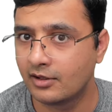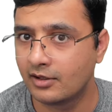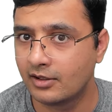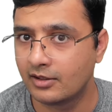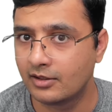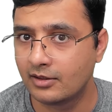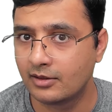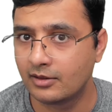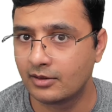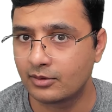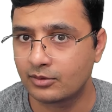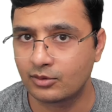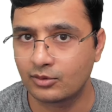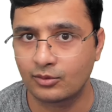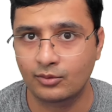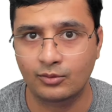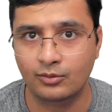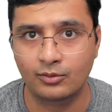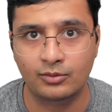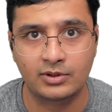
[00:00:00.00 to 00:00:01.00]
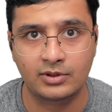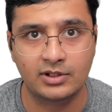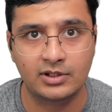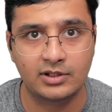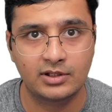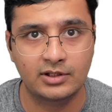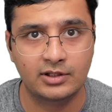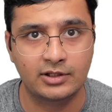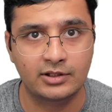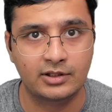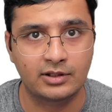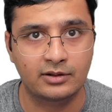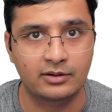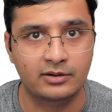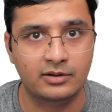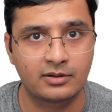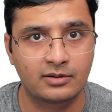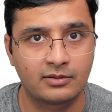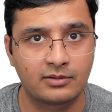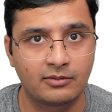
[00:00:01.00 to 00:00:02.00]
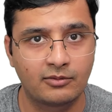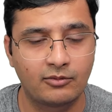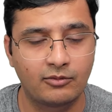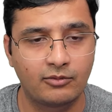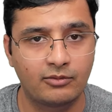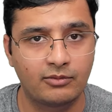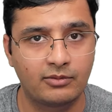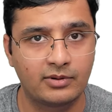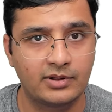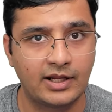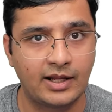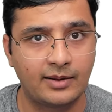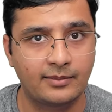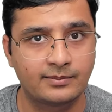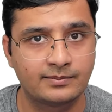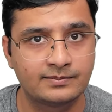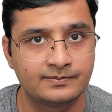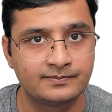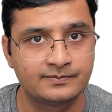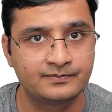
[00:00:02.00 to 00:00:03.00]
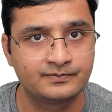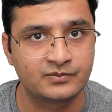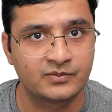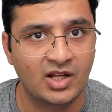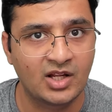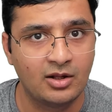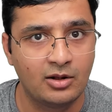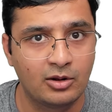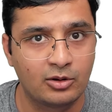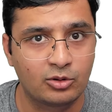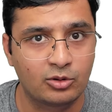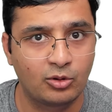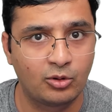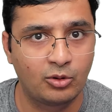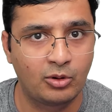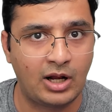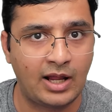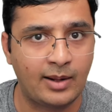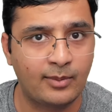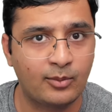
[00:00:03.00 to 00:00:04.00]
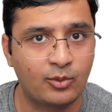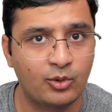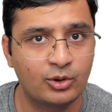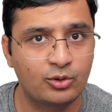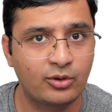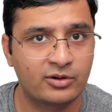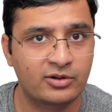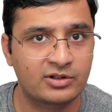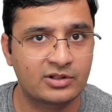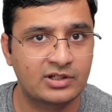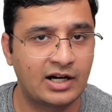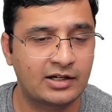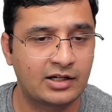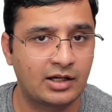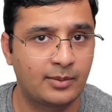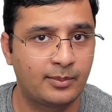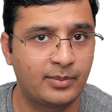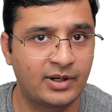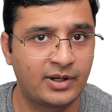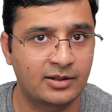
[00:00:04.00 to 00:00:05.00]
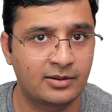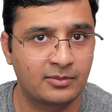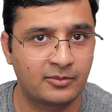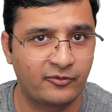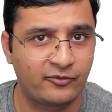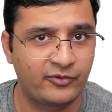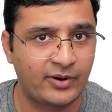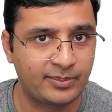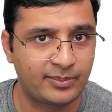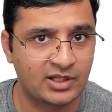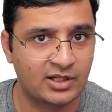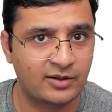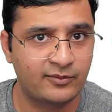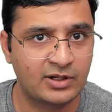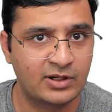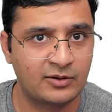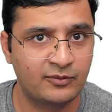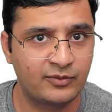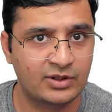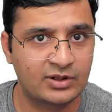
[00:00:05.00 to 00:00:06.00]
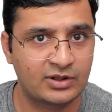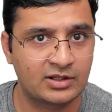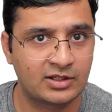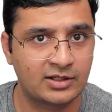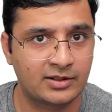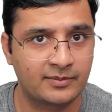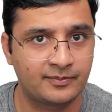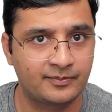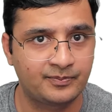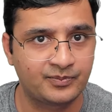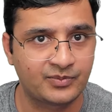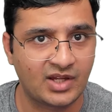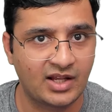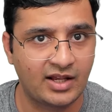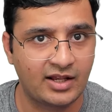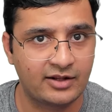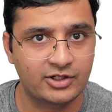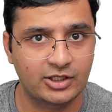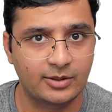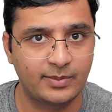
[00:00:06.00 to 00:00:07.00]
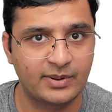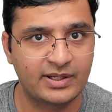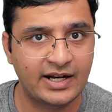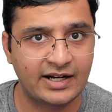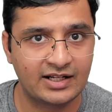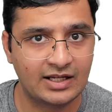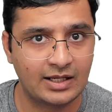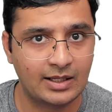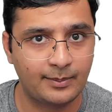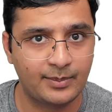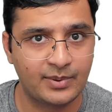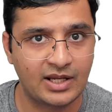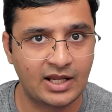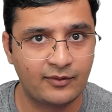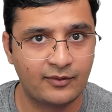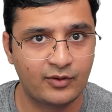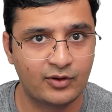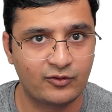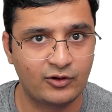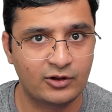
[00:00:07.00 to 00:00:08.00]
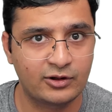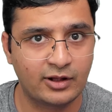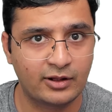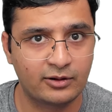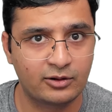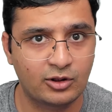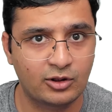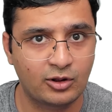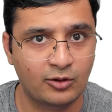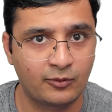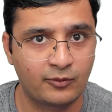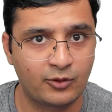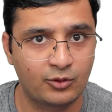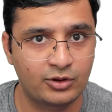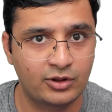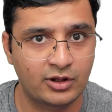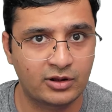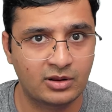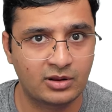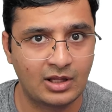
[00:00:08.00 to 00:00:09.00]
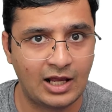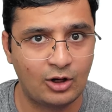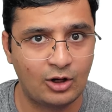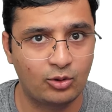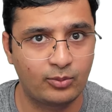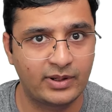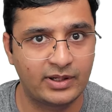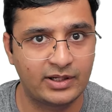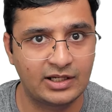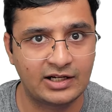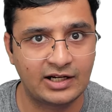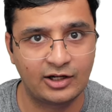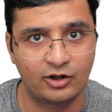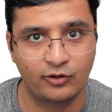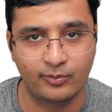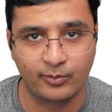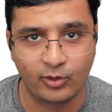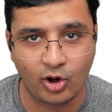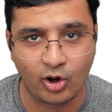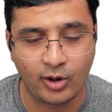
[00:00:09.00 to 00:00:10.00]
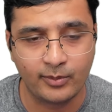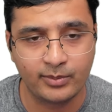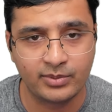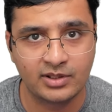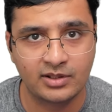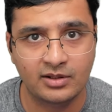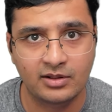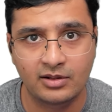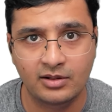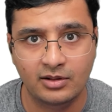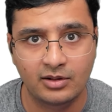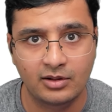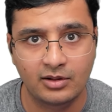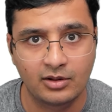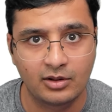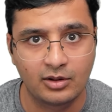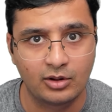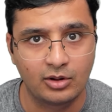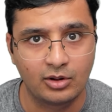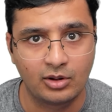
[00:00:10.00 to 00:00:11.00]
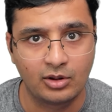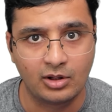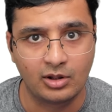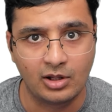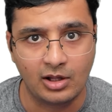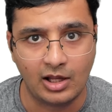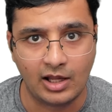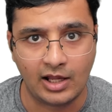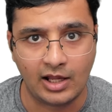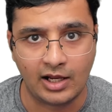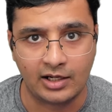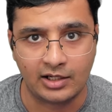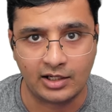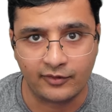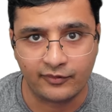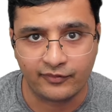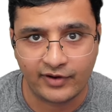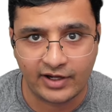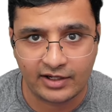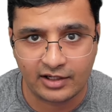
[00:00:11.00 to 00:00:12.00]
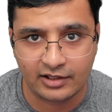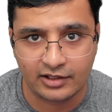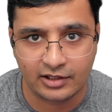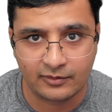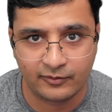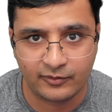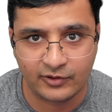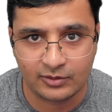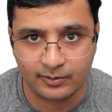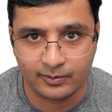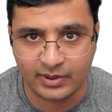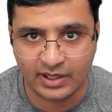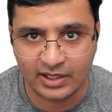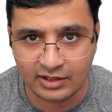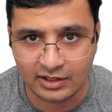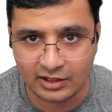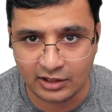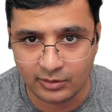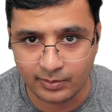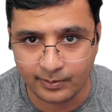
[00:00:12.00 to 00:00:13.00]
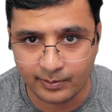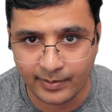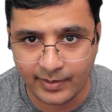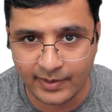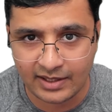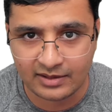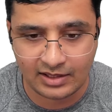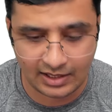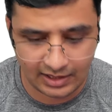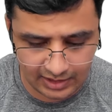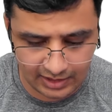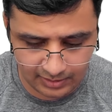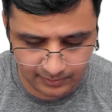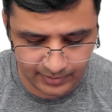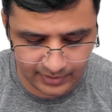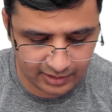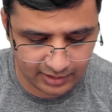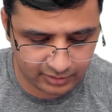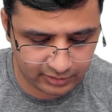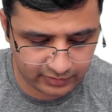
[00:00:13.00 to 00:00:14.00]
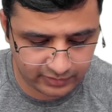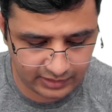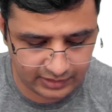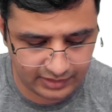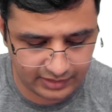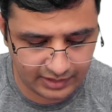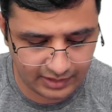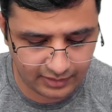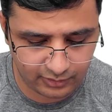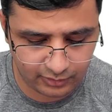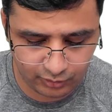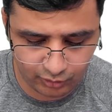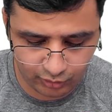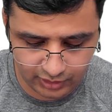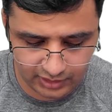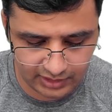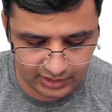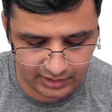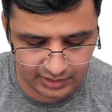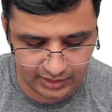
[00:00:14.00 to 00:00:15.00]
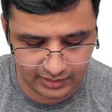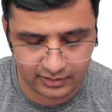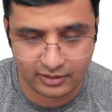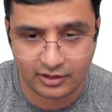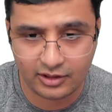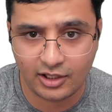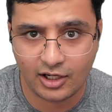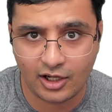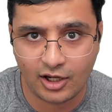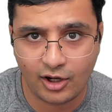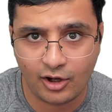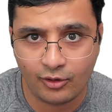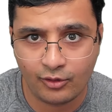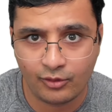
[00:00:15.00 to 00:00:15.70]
So here it is. Yeah. So I'm going to start a Bun web server with HTTP GET API, which will just give you this hello bunny kind of prompt. And if I run it with bun inspect and pass this index.ts now,